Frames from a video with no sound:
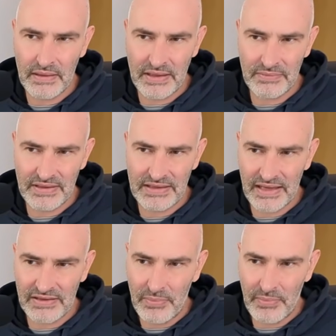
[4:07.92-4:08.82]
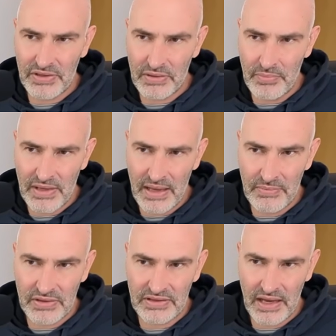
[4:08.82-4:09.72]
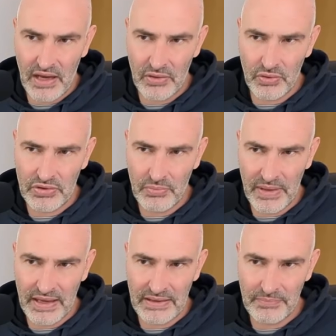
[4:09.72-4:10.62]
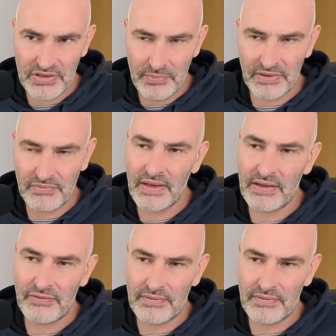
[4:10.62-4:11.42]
If he takes, my bishop recaptures and I'll look to play. Bishop b5.